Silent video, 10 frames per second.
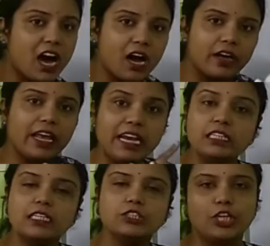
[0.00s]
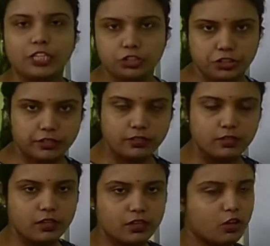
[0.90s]
are interchanged.
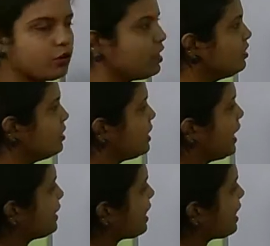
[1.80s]
Okay, it